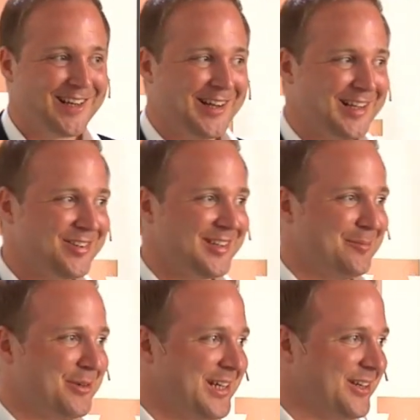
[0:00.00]
Let's uh,
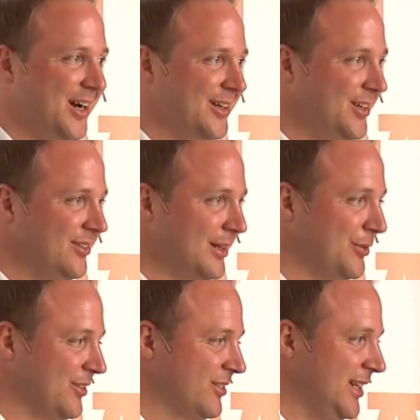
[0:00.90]
bring in the audience. I
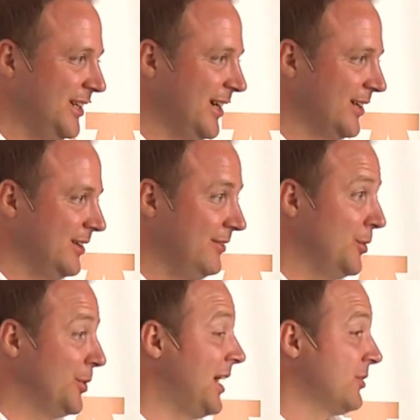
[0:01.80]
want to say that if
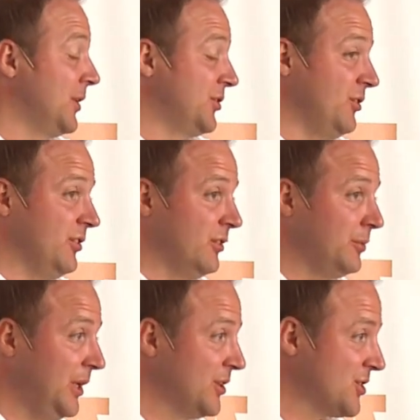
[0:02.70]
you want to ask questions in
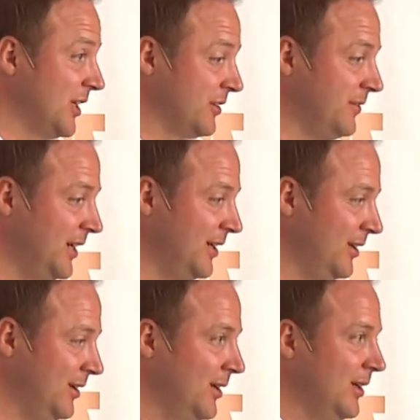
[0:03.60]
Swedish, that's
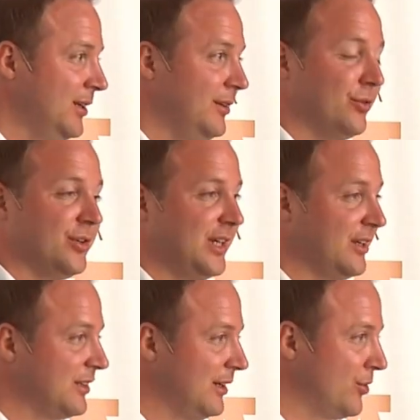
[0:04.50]
fine. Ni får gärna
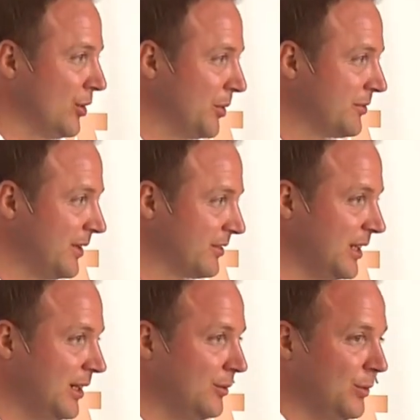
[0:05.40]
ställa frågor på
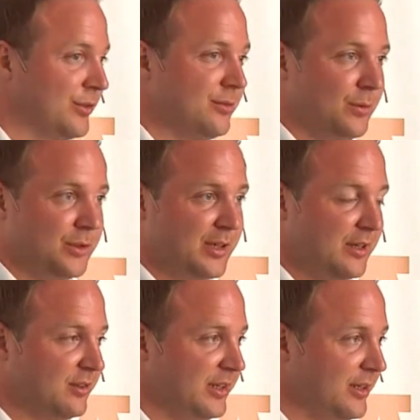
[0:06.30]
svenska. We'll, we'll
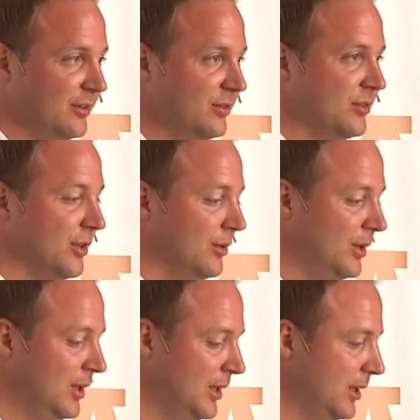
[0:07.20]
translate it. So
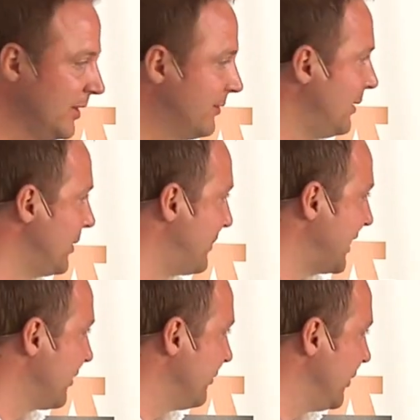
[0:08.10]
I think they have a
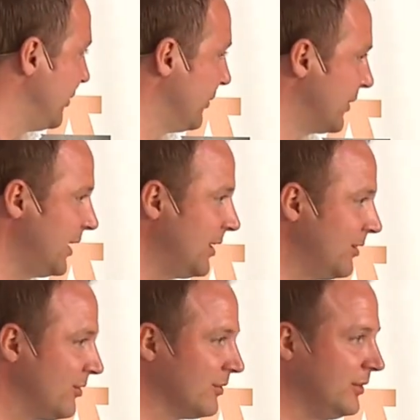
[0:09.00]
microphone over
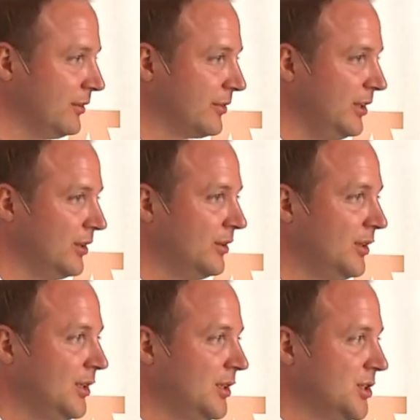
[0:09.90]
here, so feel free to
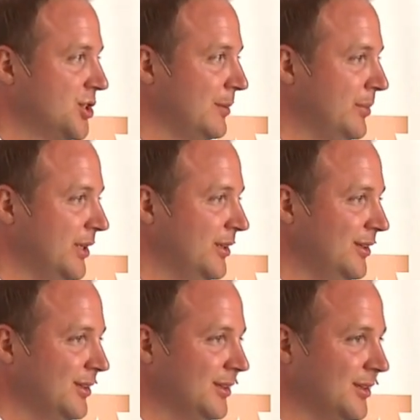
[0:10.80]
jump in
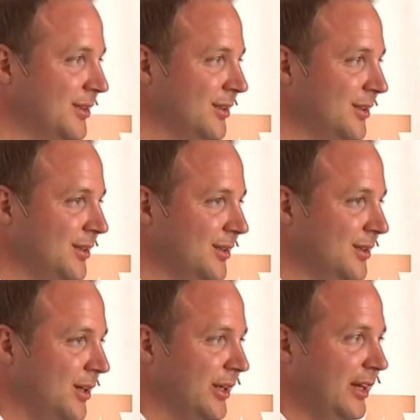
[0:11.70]

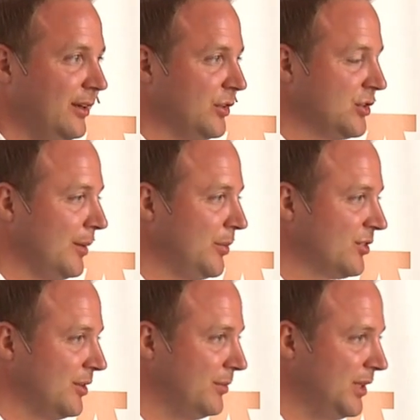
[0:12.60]
on any of the
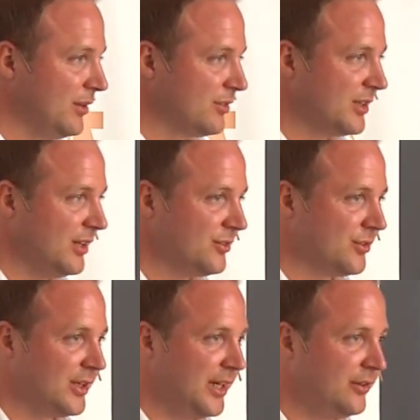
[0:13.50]
topics that have been discussed
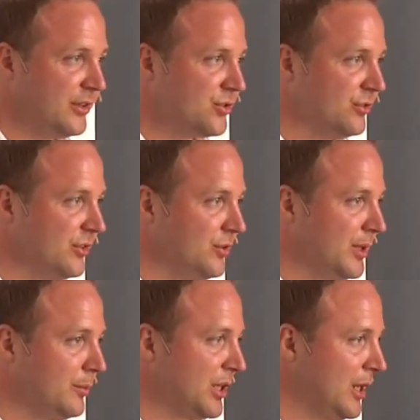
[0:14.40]
or other issues that you
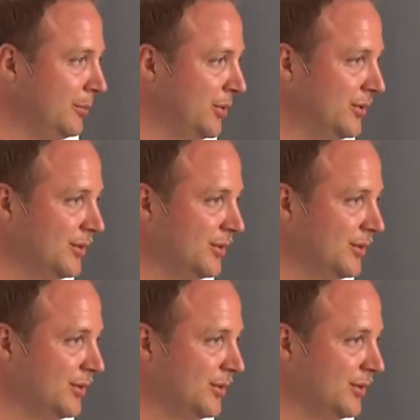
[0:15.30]
want to bring up.